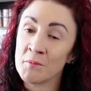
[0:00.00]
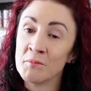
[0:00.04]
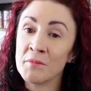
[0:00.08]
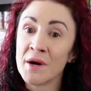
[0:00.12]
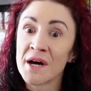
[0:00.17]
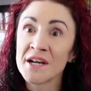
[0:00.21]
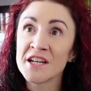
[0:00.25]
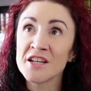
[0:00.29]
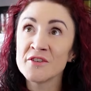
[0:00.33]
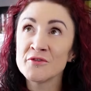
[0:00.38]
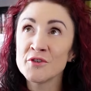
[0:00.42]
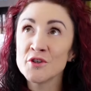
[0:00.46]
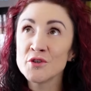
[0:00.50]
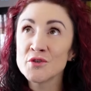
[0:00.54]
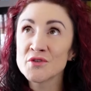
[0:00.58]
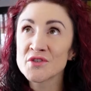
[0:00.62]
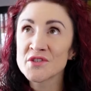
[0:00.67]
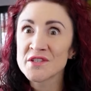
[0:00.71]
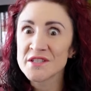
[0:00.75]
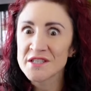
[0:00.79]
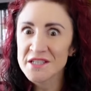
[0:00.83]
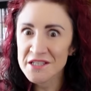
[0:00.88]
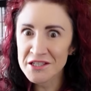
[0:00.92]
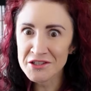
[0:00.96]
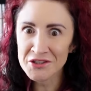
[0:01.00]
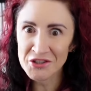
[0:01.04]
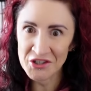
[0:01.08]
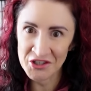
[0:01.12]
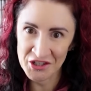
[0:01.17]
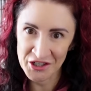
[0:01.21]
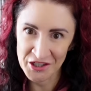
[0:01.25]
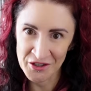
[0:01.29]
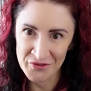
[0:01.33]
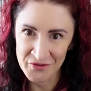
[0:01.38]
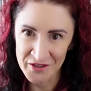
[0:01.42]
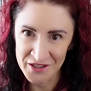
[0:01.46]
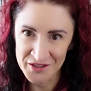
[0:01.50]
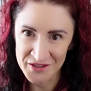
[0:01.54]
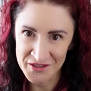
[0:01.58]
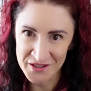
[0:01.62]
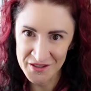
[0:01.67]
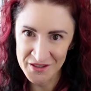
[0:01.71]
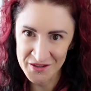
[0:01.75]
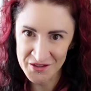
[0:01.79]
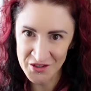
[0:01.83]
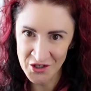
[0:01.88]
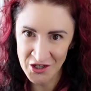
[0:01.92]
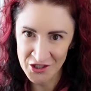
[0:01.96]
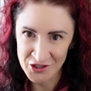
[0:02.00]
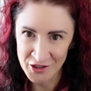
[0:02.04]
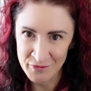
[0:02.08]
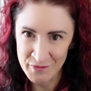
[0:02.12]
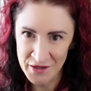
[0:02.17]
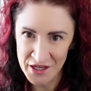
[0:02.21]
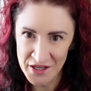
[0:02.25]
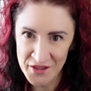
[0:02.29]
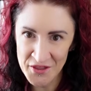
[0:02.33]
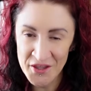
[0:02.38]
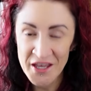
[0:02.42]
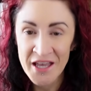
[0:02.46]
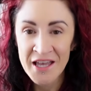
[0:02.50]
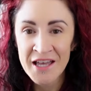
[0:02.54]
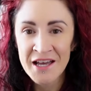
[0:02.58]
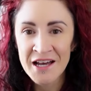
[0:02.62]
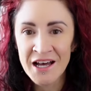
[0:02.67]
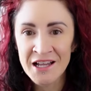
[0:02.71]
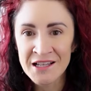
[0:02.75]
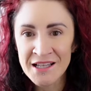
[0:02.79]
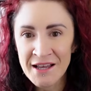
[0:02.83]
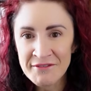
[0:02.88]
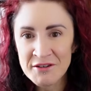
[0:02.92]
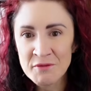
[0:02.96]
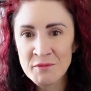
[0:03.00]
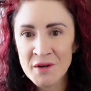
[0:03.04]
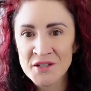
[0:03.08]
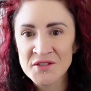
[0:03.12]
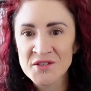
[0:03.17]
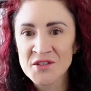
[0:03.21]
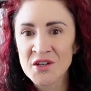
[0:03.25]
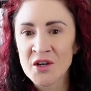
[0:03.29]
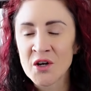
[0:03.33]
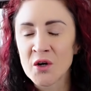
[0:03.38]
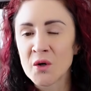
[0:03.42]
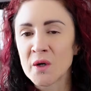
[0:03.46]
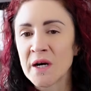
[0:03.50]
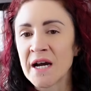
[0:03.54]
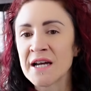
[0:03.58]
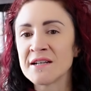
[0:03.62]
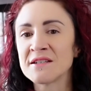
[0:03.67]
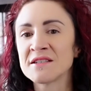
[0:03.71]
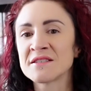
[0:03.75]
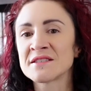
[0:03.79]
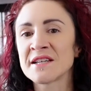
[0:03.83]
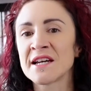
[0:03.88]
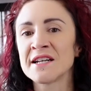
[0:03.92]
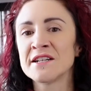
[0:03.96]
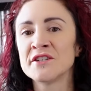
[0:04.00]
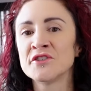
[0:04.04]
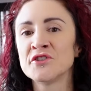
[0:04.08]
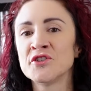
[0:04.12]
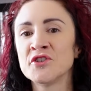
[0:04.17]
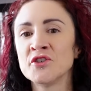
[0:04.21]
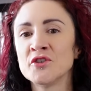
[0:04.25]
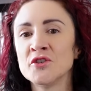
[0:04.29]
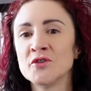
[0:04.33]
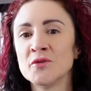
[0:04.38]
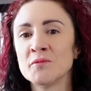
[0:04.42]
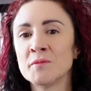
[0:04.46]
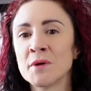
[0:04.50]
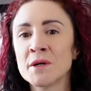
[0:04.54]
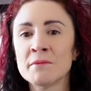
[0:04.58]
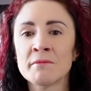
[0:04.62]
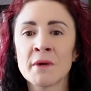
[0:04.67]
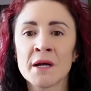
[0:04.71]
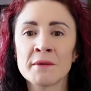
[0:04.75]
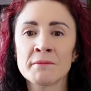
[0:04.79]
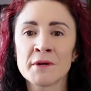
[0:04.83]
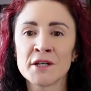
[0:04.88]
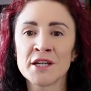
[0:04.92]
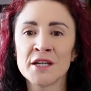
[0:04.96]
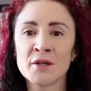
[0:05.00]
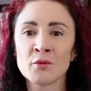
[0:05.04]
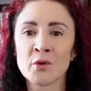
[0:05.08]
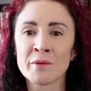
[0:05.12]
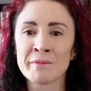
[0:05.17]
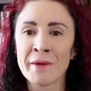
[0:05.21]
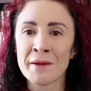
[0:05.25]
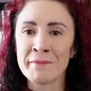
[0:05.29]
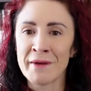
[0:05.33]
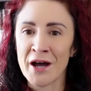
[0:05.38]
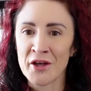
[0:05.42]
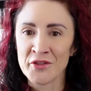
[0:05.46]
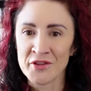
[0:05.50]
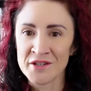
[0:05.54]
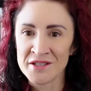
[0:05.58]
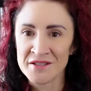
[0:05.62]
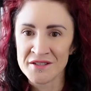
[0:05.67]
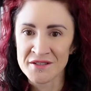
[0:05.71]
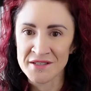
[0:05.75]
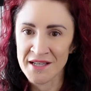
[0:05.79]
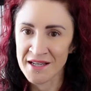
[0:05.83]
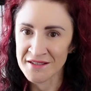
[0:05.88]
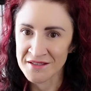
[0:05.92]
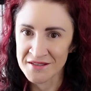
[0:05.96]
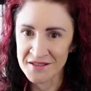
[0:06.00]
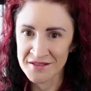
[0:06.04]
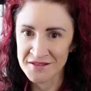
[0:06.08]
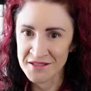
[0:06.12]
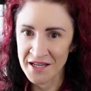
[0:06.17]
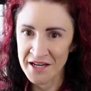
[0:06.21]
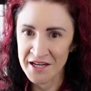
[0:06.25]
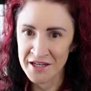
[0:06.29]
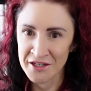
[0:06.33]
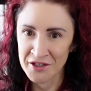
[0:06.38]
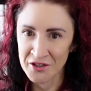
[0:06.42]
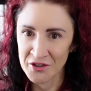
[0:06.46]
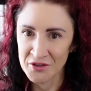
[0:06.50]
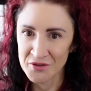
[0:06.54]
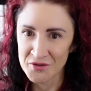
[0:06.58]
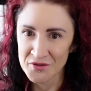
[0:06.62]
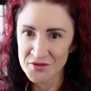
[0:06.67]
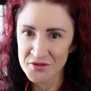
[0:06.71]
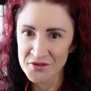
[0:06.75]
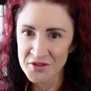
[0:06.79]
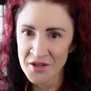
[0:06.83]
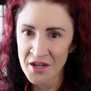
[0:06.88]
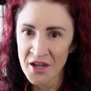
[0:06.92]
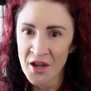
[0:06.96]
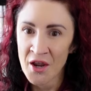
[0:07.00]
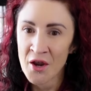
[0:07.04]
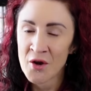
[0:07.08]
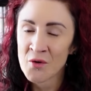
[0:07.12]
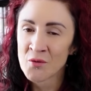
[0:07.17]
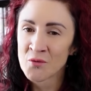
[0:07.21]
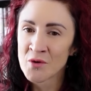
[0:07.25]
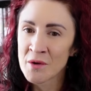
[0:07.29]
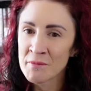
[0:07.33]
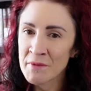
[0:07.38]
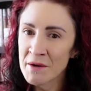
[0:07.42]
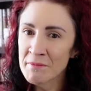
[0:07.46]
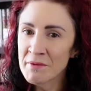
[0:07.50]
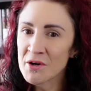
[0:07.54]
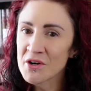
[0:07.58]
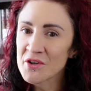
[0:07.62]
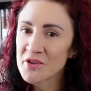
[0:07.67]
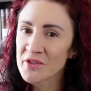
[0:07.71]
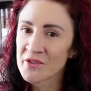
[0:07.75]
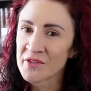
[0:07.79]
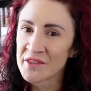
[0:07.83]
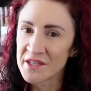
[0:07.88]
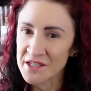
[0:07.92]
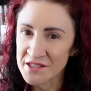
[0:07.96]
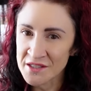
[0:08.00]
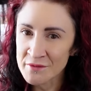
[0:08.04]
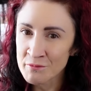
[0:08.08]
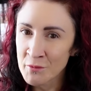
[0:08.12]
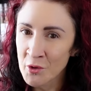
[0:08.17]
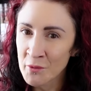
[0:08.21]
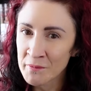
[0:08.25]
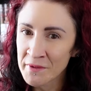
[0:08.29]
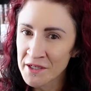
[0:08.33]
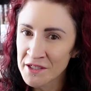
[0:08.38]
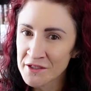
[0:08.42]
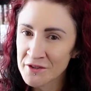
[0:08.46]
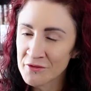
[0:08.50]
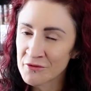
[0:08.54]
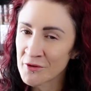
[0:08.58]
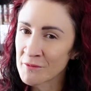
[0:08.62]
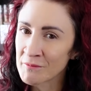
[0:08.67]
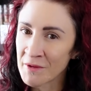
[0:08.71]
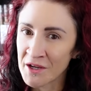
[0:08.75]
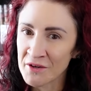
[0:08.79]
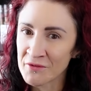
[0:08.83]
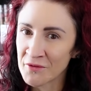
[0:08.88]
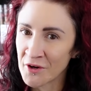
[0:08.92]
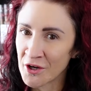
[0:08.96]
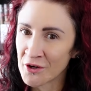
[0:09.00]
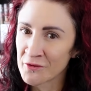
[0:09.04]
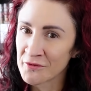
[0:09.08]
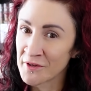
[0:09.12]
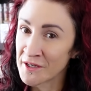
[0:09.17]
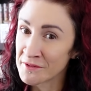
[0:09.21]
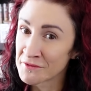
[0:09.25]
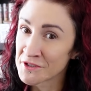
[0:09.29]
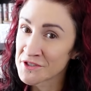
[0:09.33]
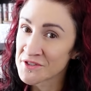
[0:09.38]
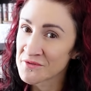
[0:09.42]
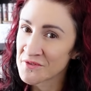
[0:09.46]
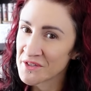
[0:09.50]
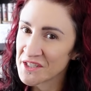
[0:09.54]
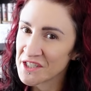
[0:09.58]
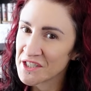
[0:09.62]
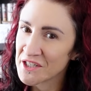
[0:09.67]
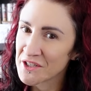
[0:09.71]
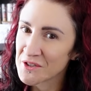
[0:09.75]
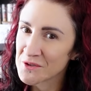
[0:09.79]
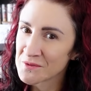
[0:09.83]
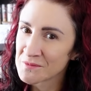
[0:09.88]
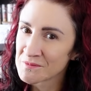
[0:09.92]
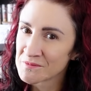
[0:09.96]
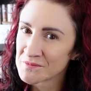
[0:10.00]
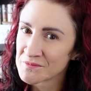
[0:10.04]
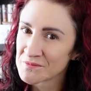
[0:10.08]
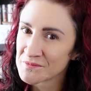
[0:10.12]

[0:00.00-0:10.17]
But if you still aren't convinced it's all a myth, 11 months ago, I decided to put my money where my mouth is, as the saying goes. Remember this moment from my fall favorites video?